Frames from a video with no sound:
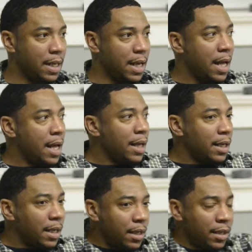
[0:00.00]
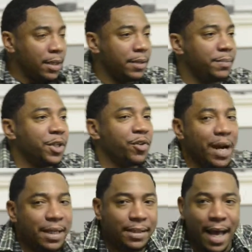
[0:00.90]
The
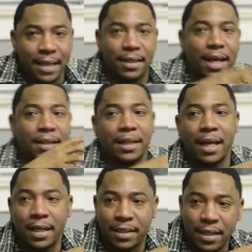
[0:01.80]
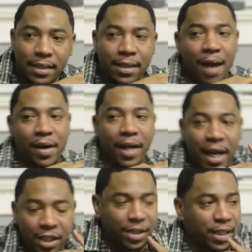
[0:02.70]
greatest asset to this
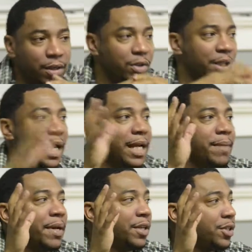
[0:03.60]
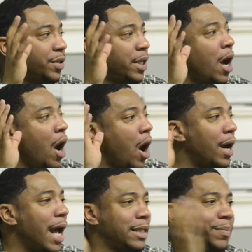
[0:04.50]
congregation or to any ministry
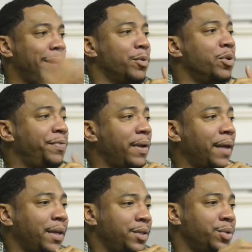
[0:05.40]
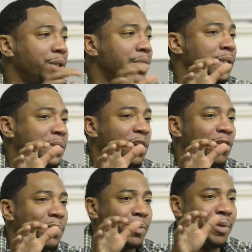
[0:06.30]
are not the people who feel like they're too good to
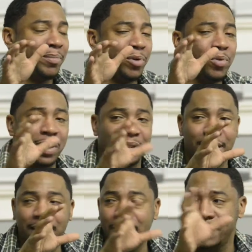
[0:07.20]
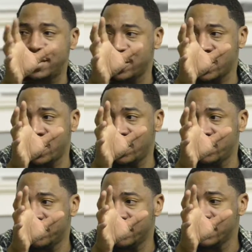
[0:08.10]
serve, but the people who are seeking to
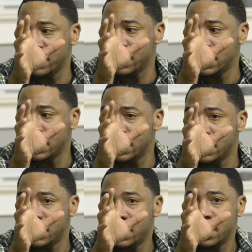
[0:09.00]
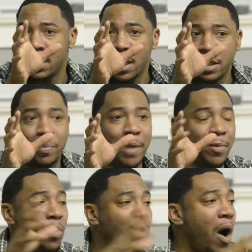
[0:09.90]
serve. The
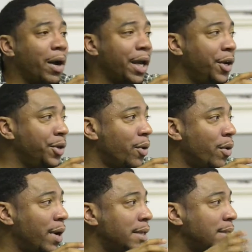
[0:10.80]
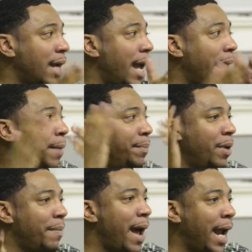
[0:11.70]
people who walk in the door and say,
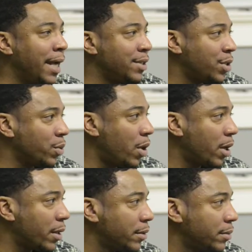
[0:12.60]
put my hands to work.